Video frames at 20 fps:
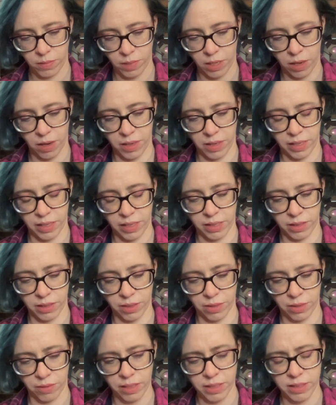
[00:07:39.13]
Hard to get the
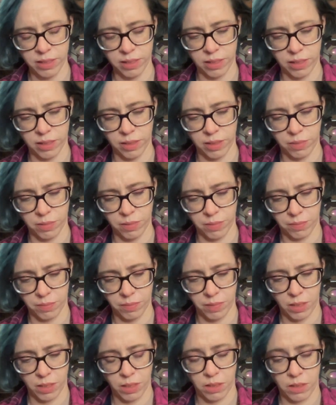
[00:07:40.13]
threads lined up.
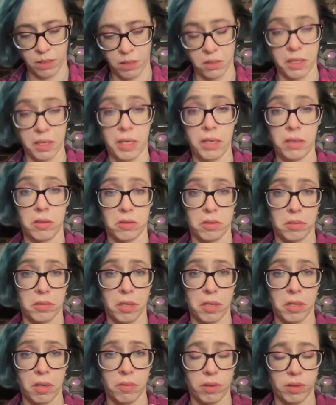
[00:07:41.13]
These candles are
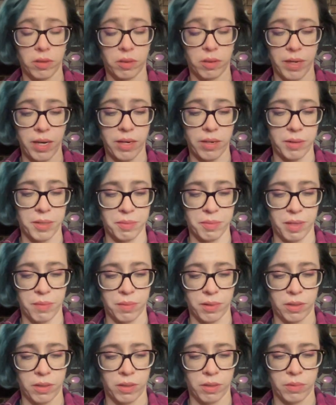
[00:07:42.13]
terrible. The batteries might
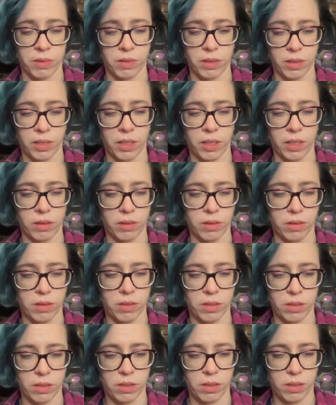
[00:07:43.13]
be good, but the
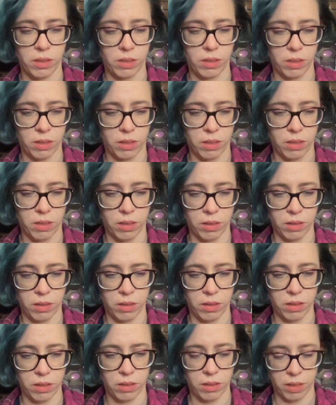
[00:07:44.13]
candles
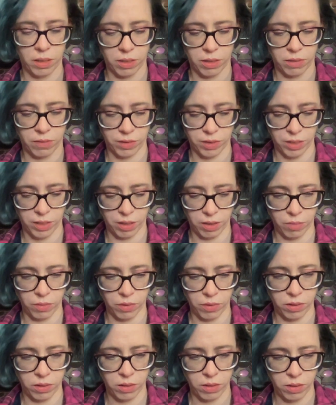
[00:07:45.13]
are kind of
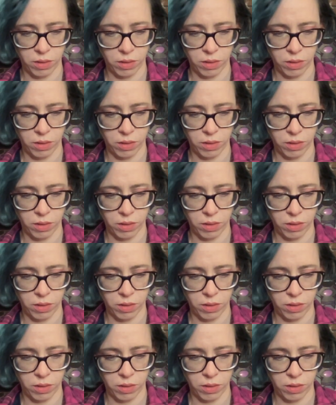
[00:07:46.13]
terrible.